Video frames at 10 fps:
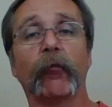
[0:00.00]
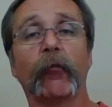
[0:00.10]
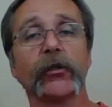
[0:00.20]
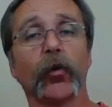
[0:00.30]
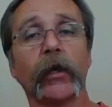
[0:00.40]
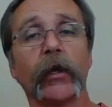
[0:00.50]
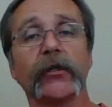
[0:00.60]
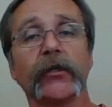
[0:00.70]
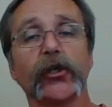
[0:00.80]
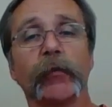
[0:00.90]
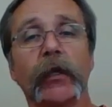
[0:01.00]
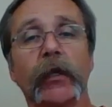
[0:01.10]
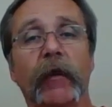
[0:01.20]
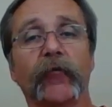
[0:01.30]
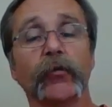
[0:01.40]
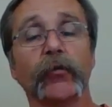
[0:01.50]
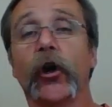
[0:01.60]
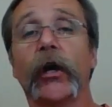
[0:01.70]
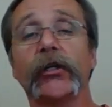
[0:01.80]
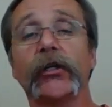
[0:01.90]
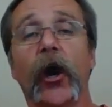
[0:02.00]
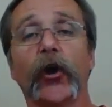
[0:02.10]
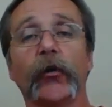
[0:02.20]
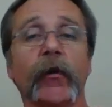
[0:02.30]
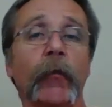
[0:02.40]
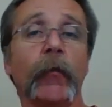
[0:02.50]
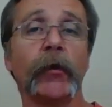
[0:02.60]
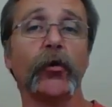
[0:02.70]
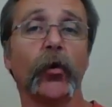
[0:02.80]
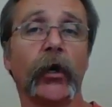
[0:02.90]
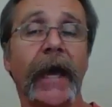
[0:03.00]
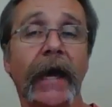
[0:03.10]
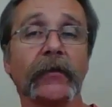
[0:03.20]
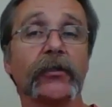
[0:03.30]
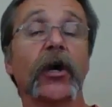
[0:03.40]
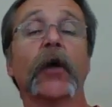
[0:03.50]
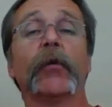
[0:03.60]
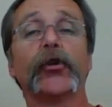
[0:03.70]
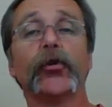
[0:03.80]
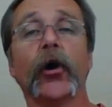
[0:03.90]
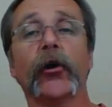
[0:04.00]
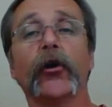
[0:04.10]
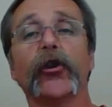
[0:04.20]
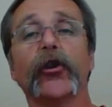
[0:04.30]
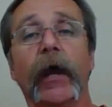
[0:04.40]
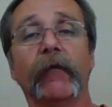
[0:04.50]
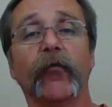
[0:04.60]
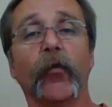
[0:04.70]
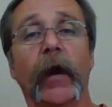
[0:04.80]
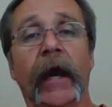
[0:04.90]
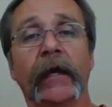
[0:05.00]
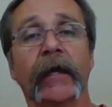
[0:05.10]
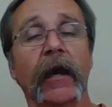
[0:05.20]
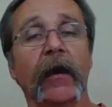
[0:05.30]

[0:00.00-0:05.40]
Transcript: whereas all the other social media platforms, you don't actually own them. They might be your accounts, but you don't own the platform, and